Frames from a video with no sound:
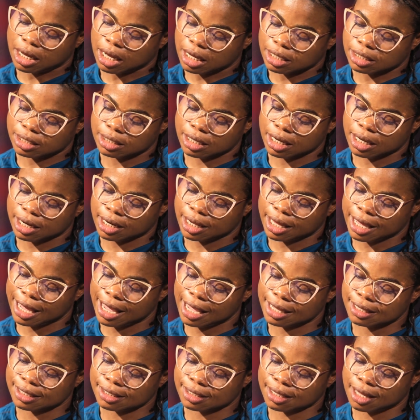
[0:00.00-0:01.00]
and said,
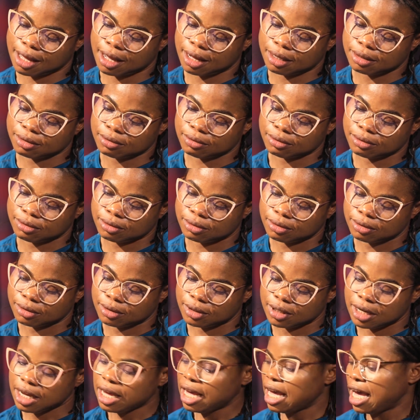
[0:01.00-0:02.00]
Esther,
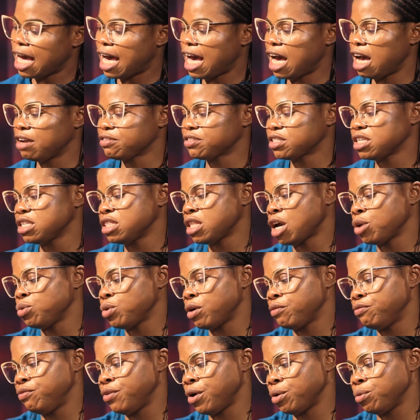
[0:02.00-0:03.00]
I have seen that you
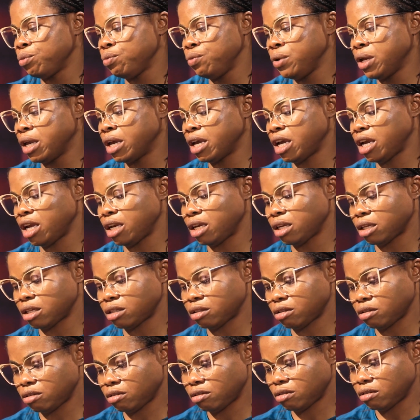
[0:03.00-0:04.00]
are very wicked.
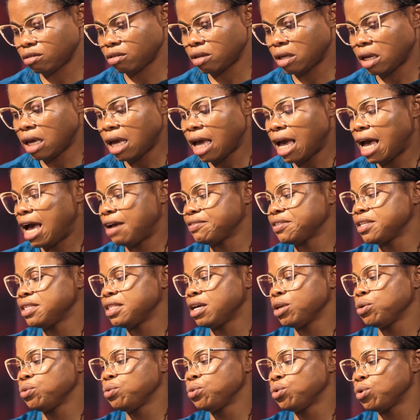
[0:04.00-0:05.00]
I've seen
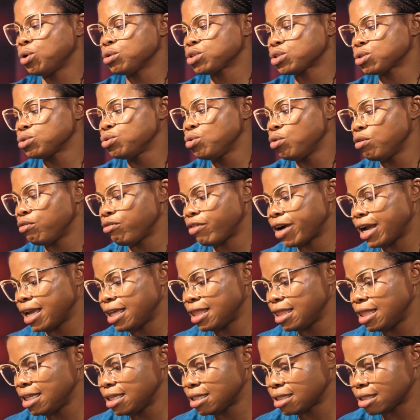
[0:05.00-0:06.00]
that you will not go far
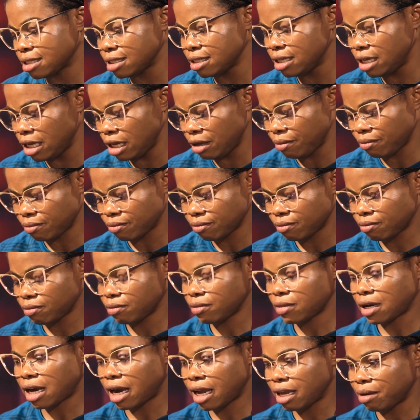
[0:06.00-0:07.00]
in this game.
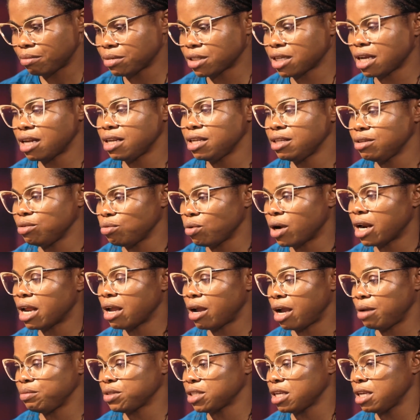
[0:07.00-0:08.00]
I am telling you why
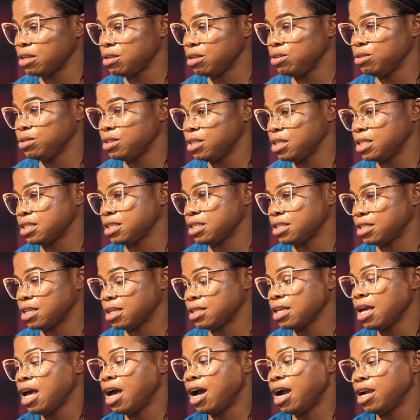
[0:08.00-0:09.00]
I'm saying this is
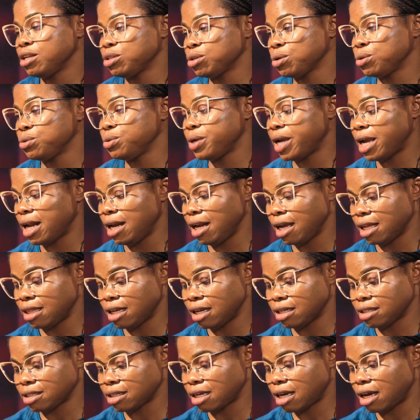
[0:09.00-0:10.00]
that I told you earlier
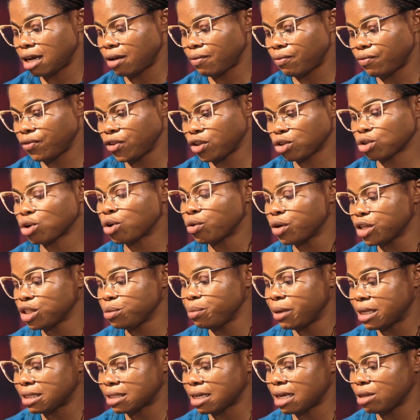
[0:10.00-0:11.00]
that
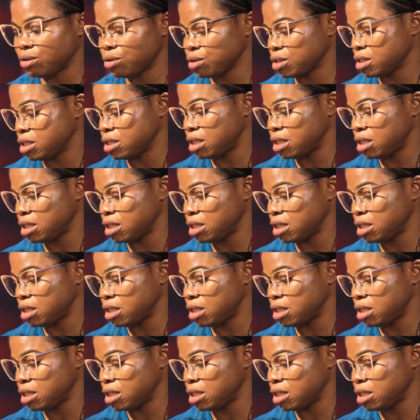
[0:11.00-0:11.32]
discouragement, I don't